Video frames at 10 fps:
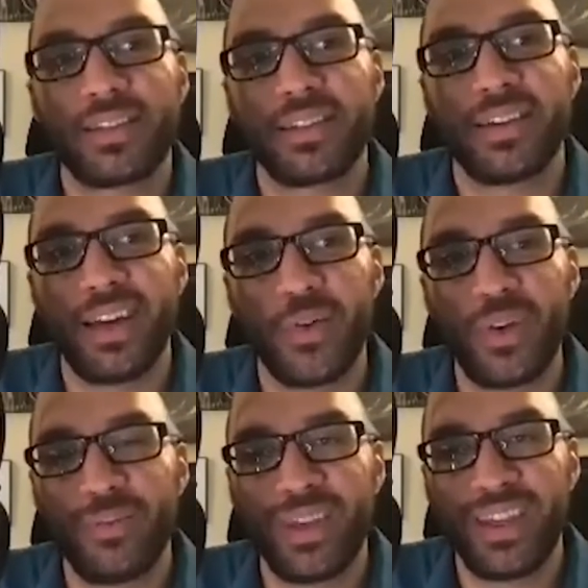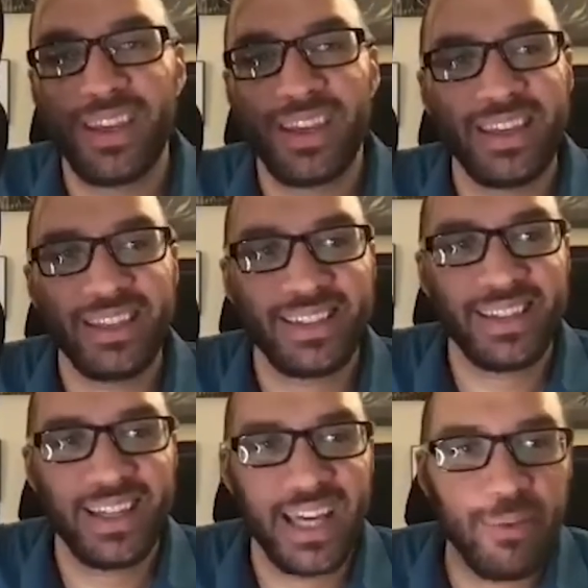Uh, with me is
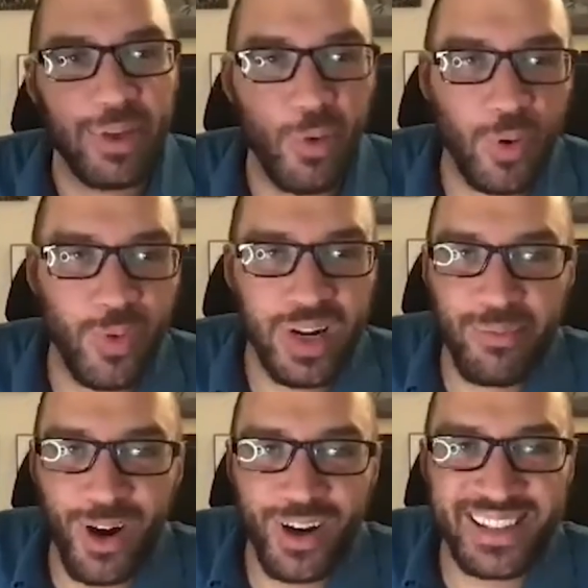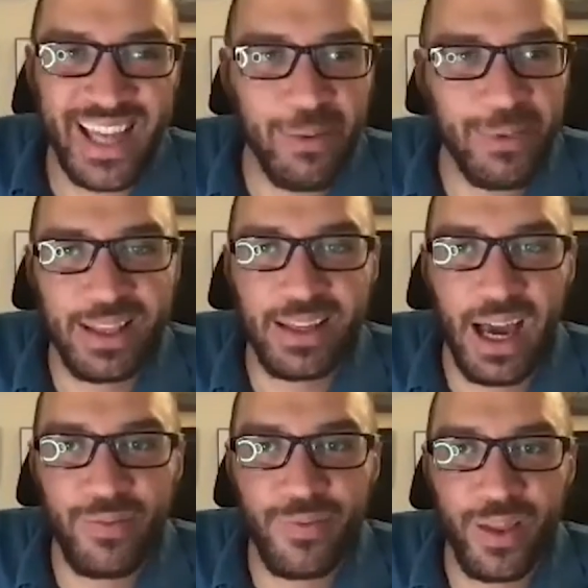uh, Emmy Award winning Mark Simon, the
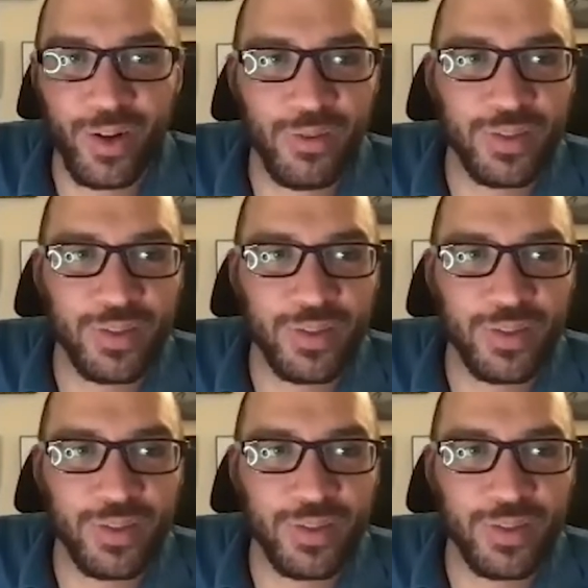godfather of